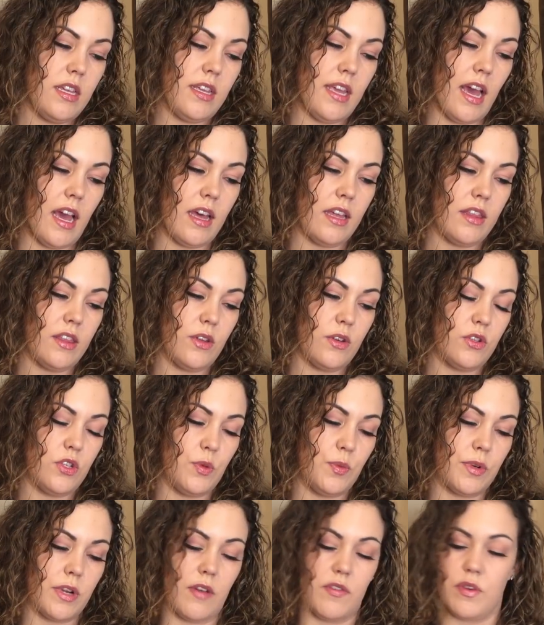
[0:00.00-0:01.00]
yeah, they're
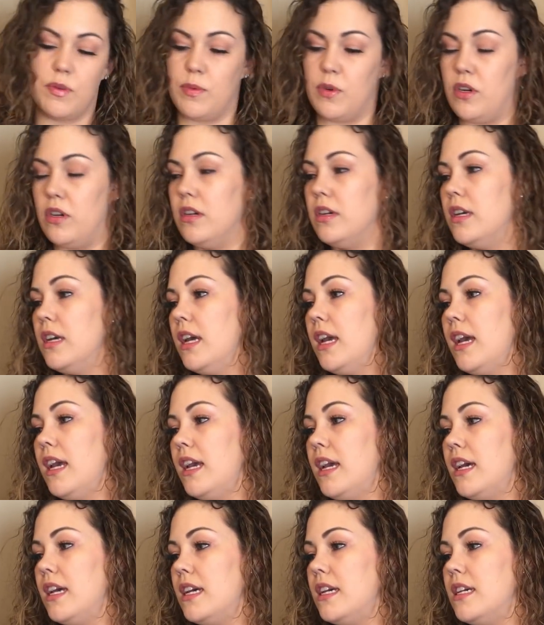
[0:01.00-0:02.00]
super comfortable
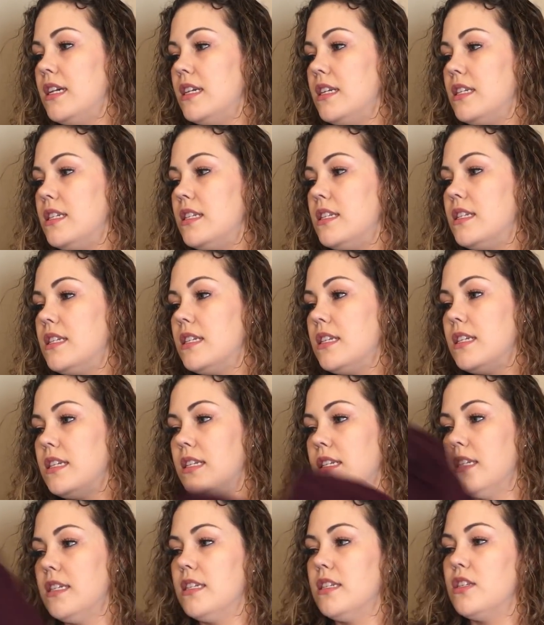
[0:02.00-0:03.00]
and
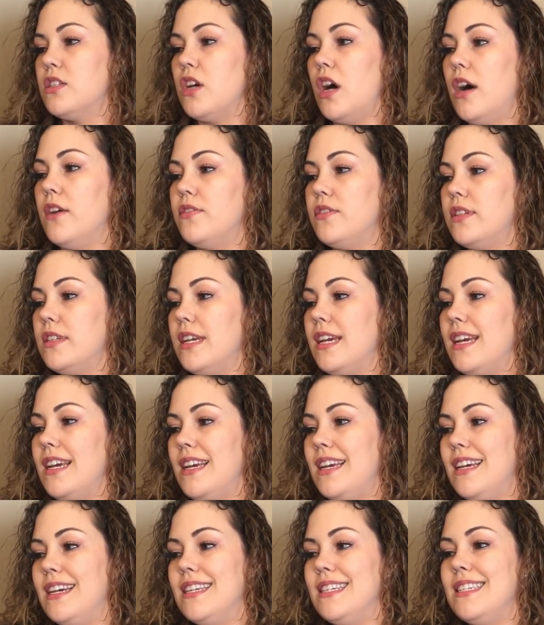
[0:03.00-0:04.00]
soft.
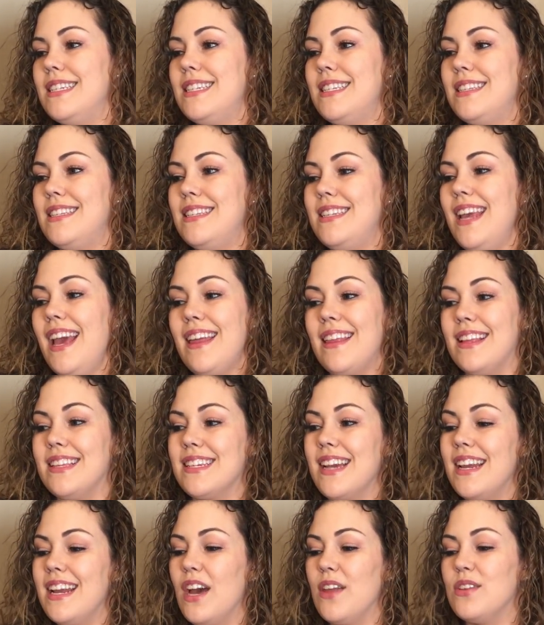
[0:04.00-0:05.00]
And yeah,
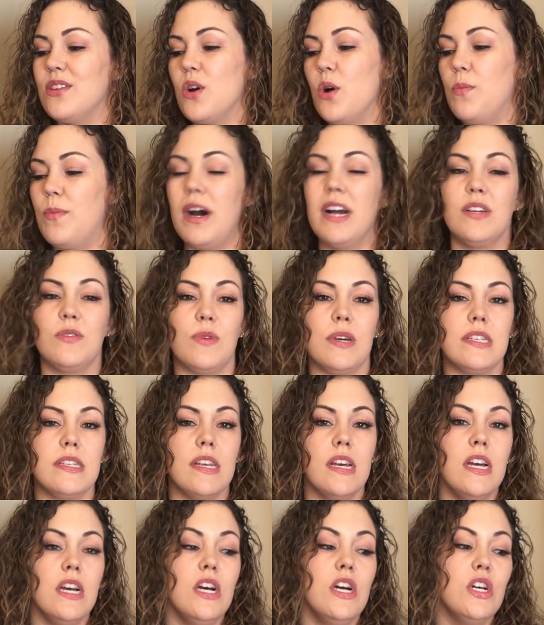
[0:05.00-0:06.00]
that's kind of how this whole box
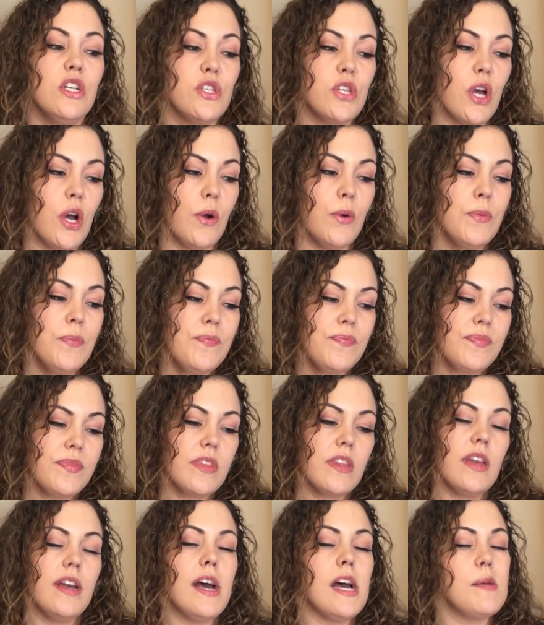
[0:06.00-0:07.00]
was. So
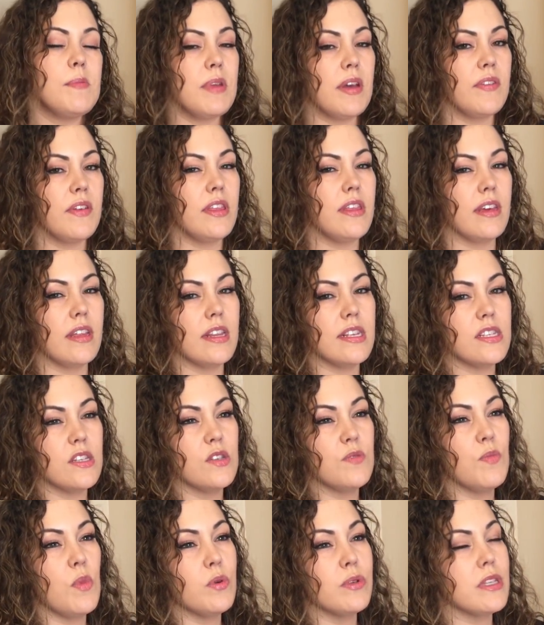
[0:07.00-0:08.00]
I'm definitely thinking this
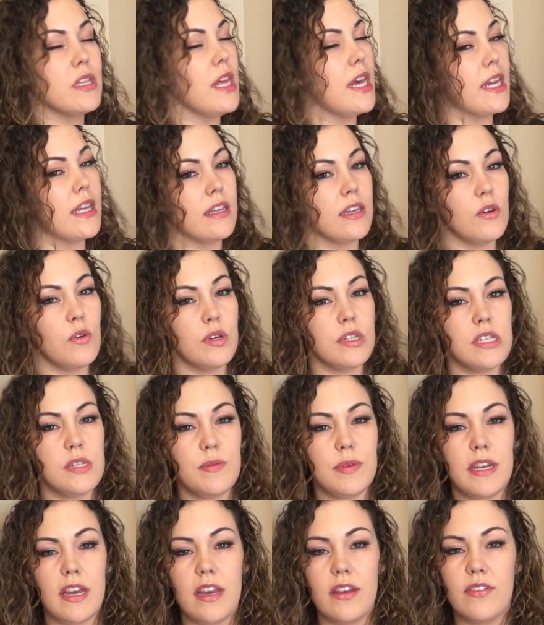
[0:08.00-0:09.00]
is most likely going
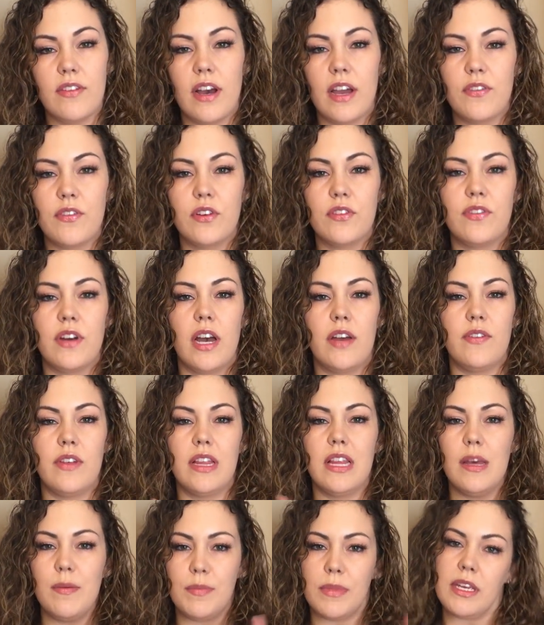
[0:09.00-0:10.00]
to be a 5 for 5.
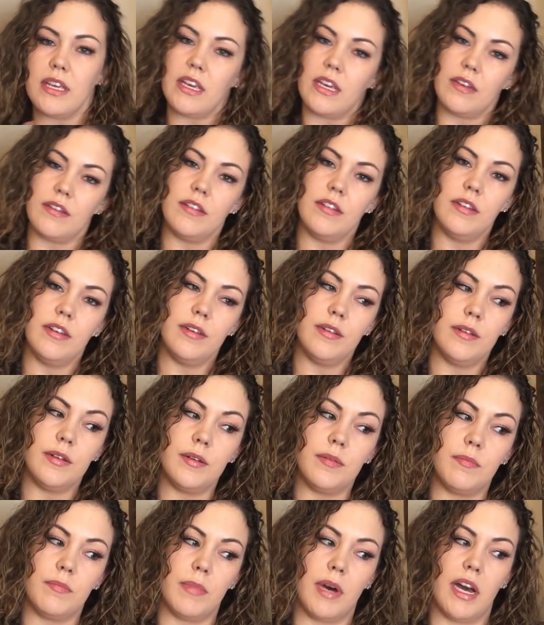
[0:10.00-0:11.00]
Let me get
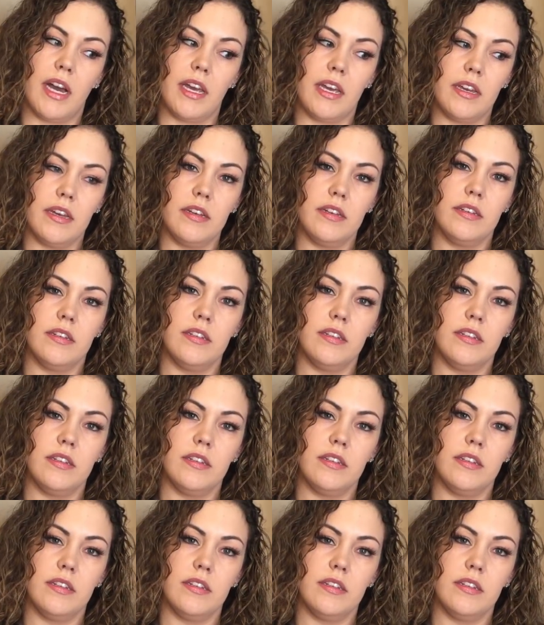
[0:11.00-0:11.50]
my